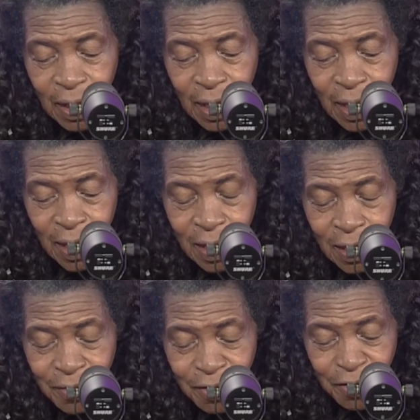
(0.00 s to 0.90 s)

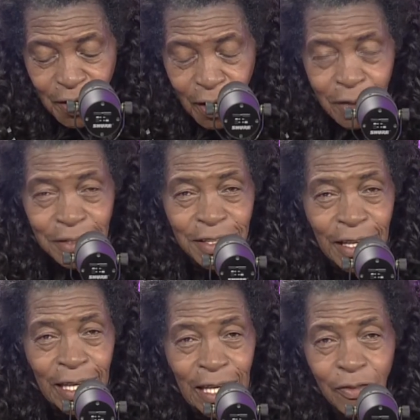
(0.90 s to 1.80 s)
as the song say,
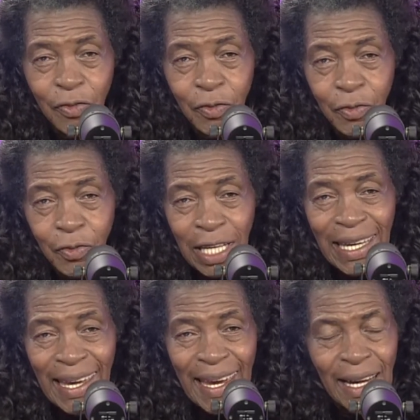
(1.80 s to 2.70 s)
if we
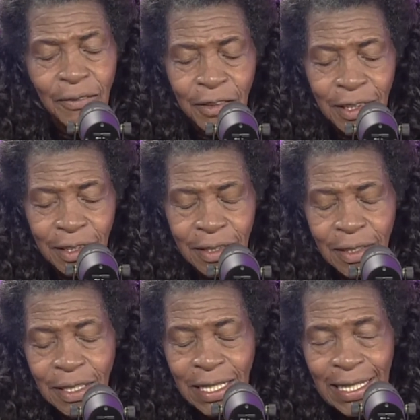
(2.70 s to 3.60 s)
ever
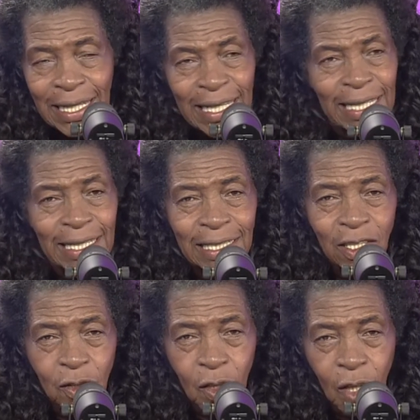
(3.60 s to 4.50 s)
needed
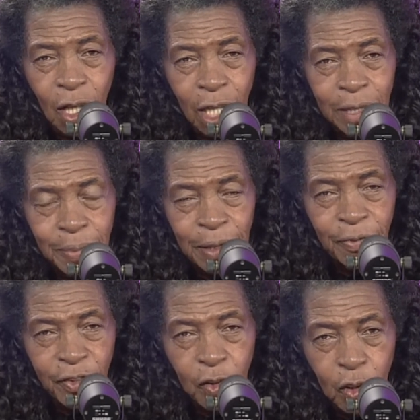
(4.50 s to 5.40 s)
the Lord
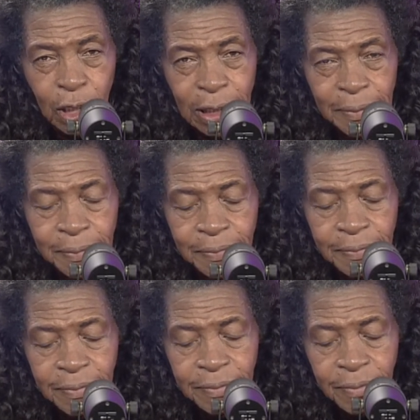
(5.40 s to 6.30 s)
before,
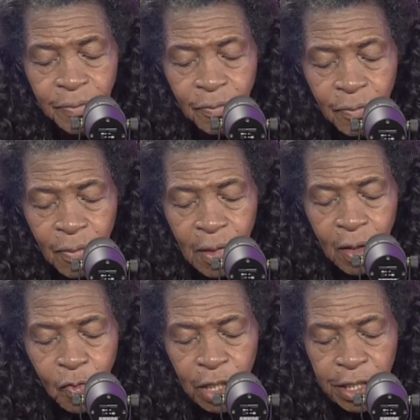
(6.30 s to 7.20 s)

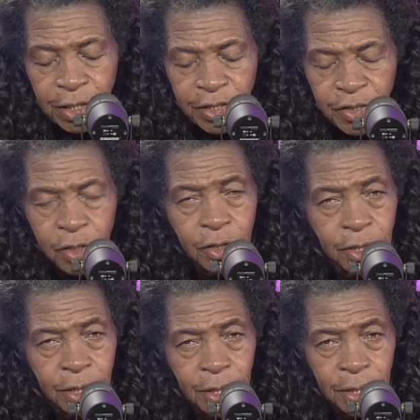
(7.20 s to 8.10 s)
we
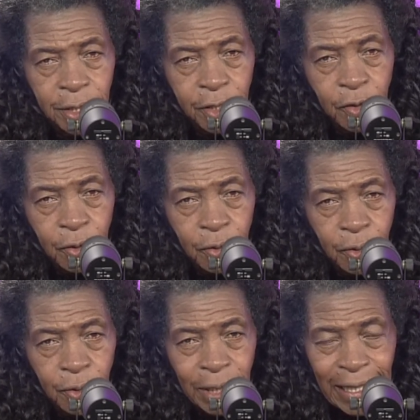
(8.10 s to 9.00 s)
sure do
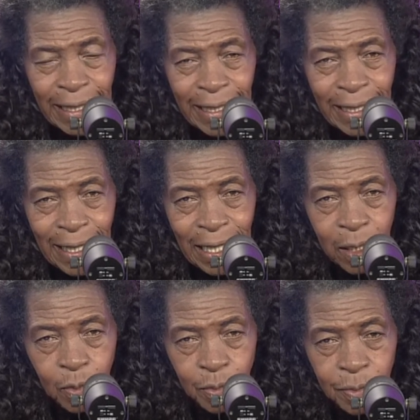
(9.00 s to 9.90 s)
need
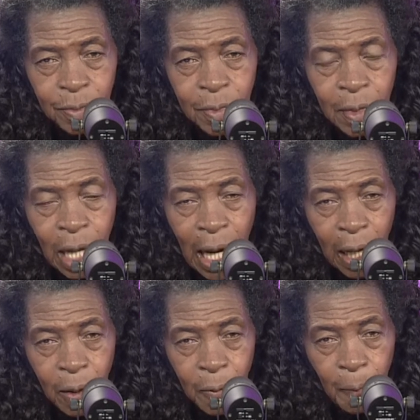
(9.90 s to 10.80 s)
Him
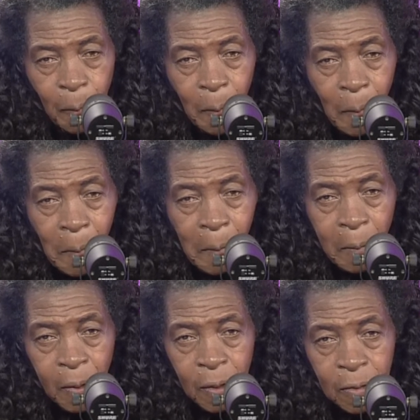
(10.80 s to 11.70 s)
now.
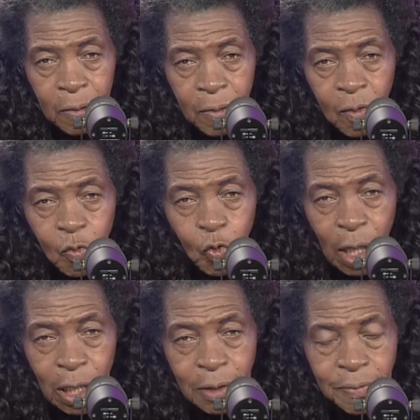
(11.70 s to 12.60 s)

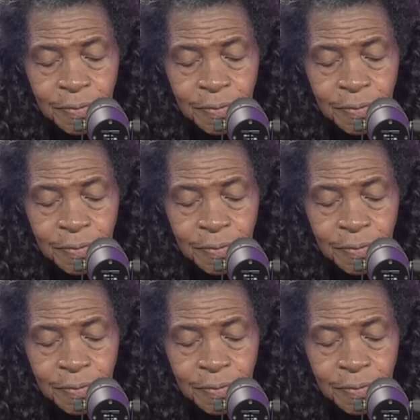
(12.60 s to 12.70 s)
Well,